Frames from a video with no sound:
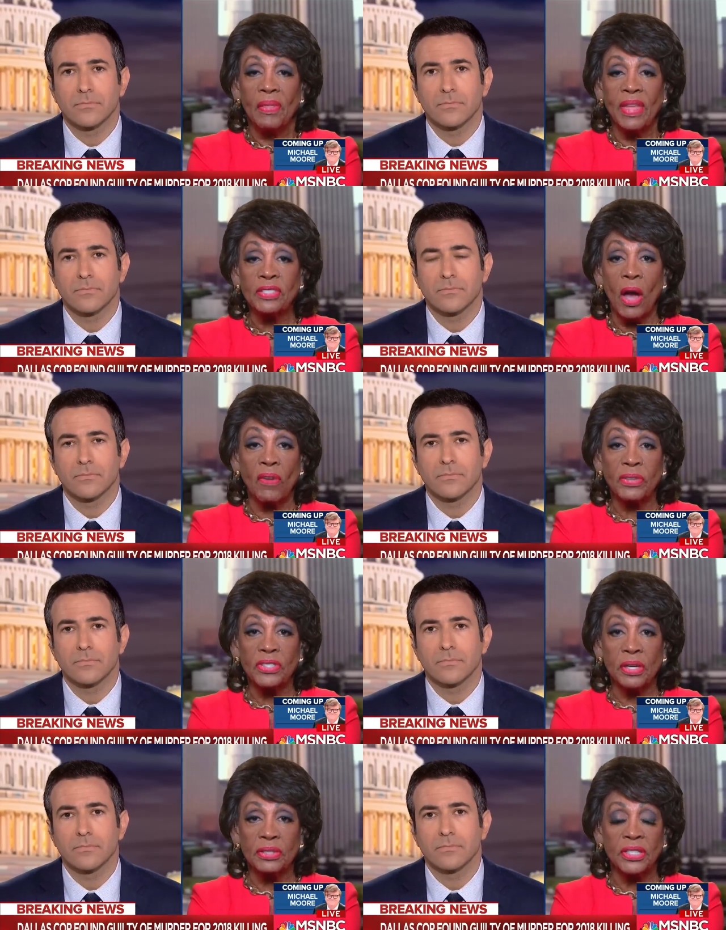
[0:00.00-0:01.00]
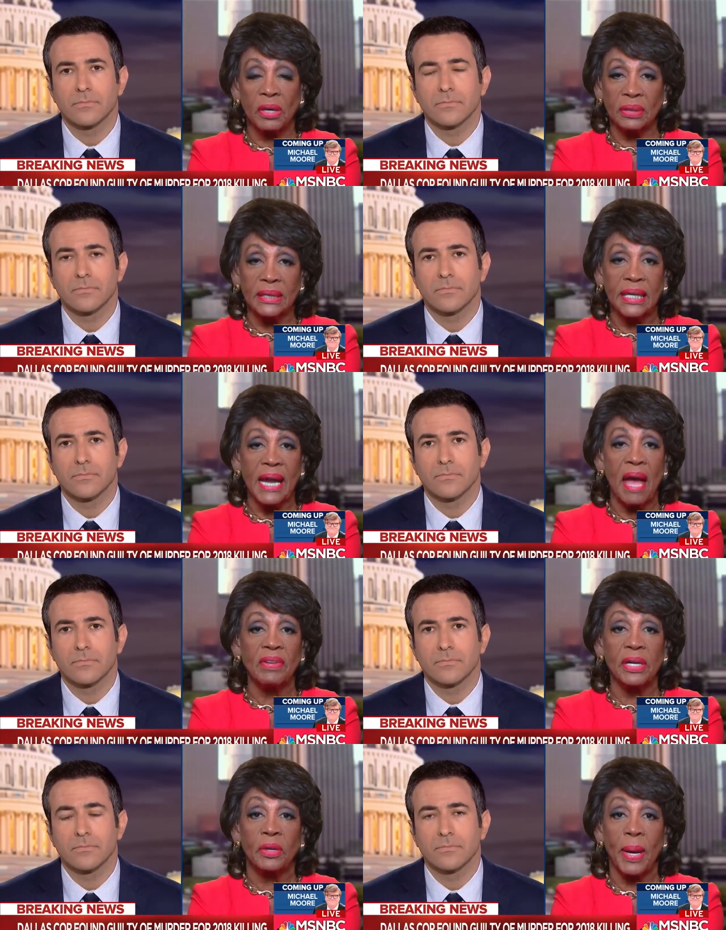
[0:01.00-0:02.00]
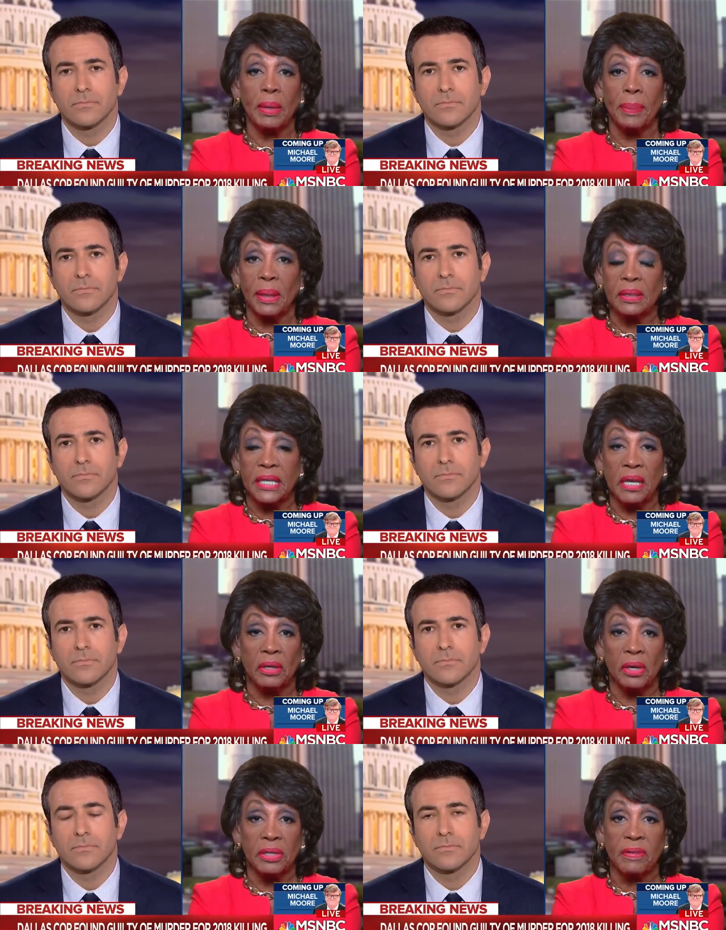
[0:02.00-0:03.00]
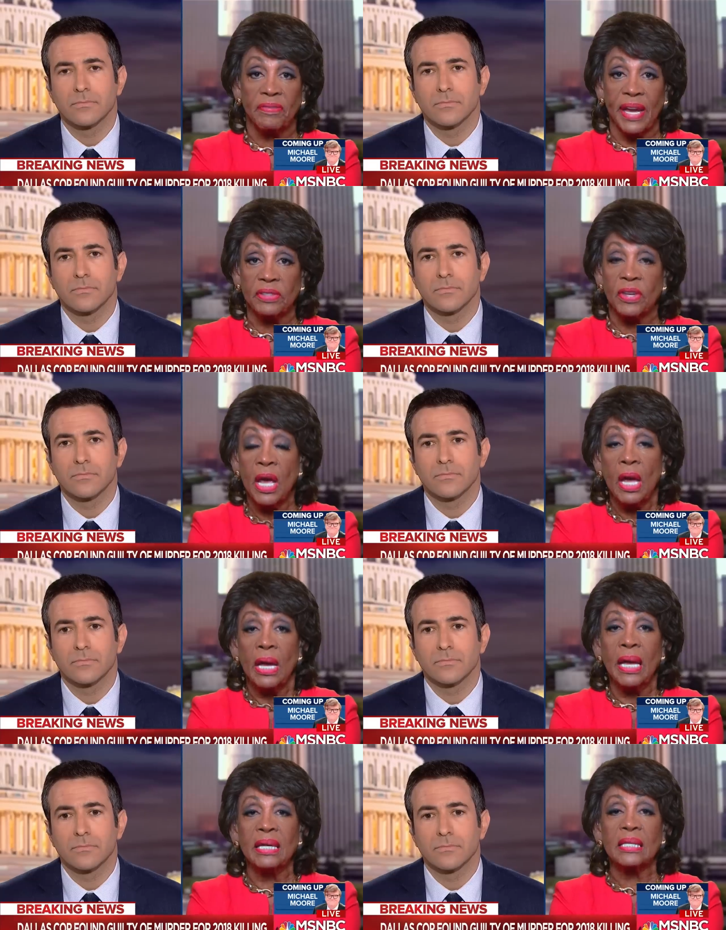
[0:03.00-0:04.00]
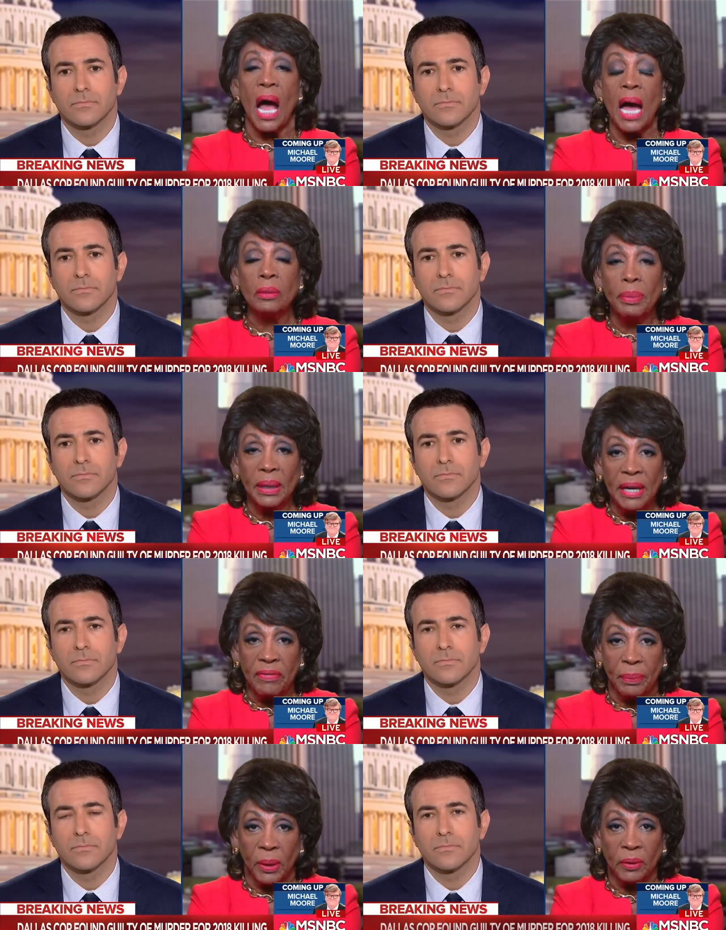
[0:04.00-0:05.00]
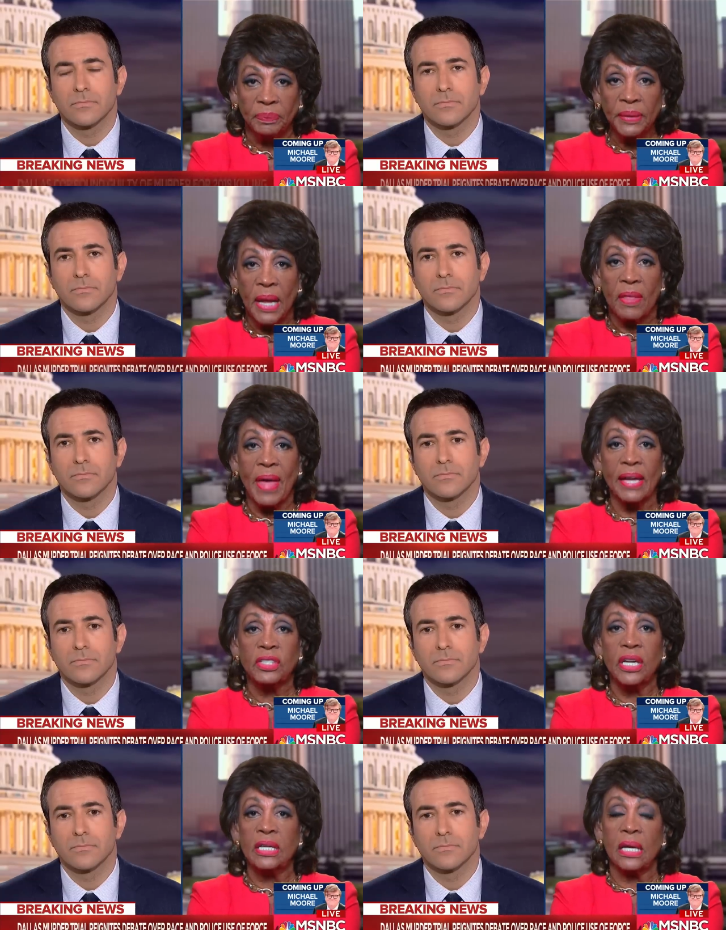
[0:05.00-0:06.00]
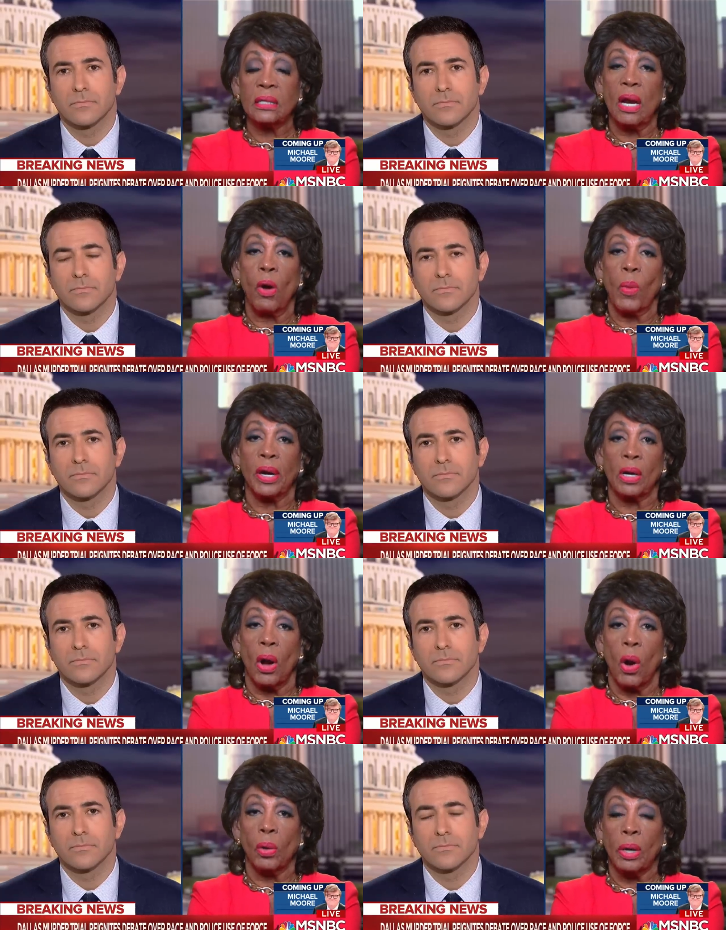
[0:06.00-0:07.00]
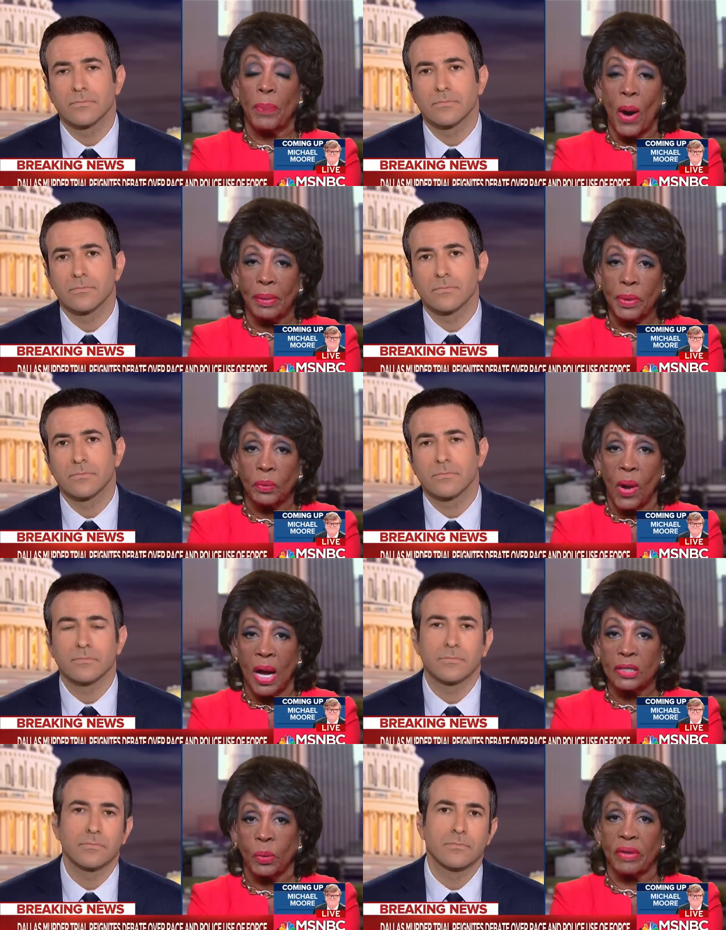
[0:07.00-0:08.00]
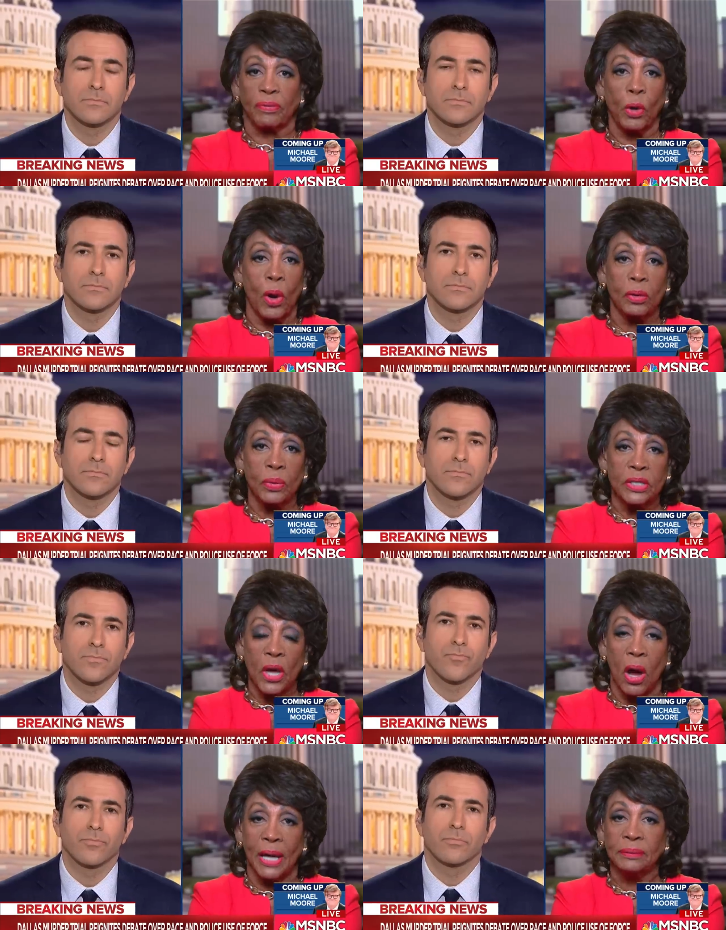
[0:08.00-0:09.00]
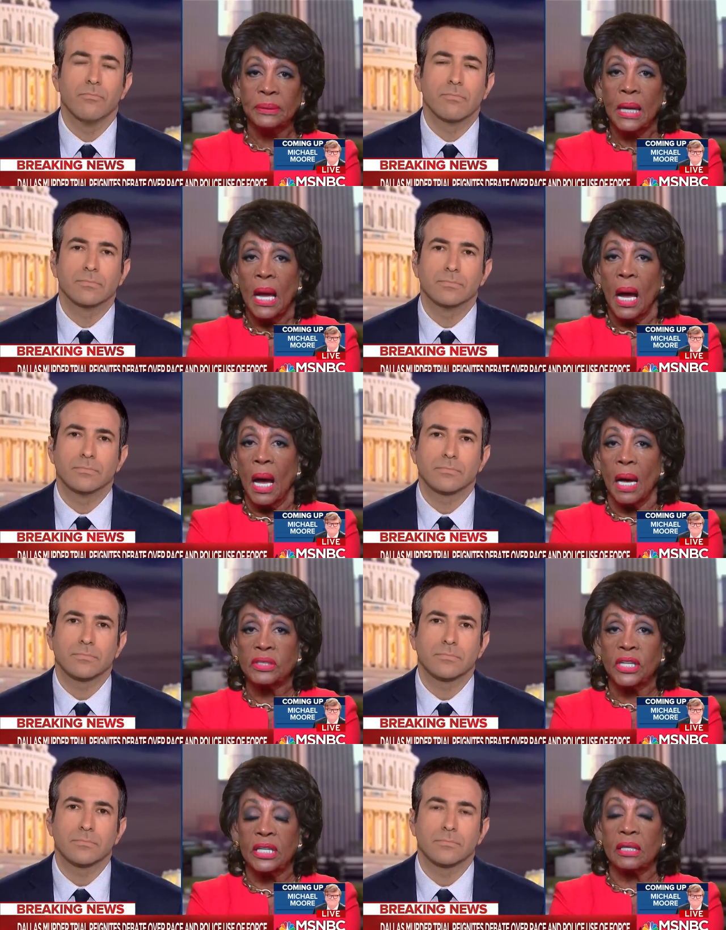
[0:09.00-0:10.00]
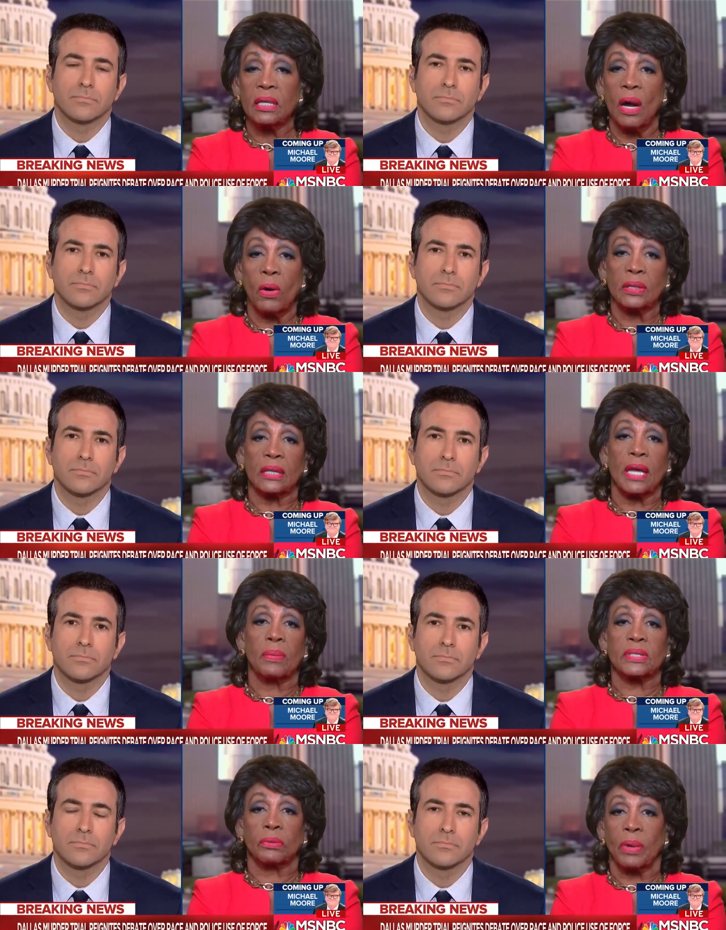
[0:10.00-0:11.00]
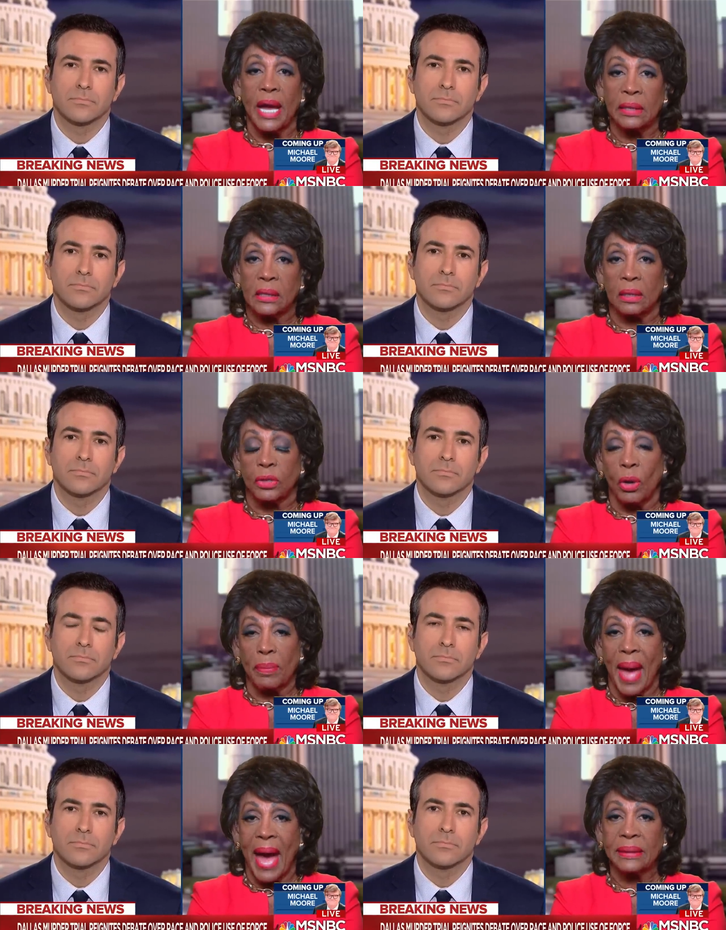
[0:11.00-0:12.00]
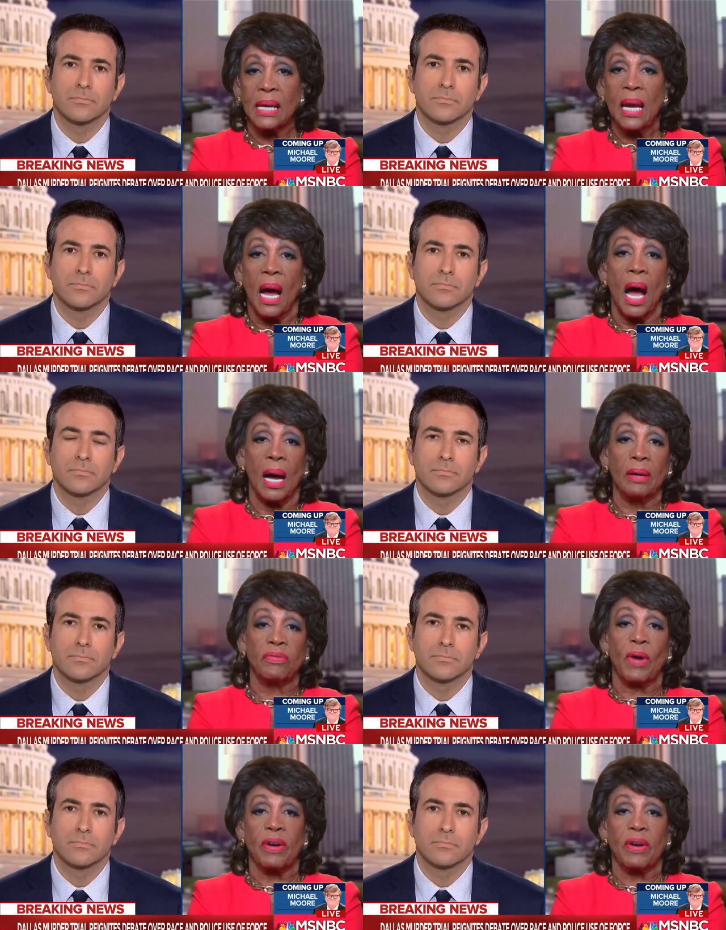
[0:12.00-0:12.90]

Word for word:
Speaker 1: this officer certainly didn't have any credibility in her defense. It is unbelievable that she didn't know where her own apartment was, what floor it was on. Uh, she didn't know that there was a red a doormat uh, in front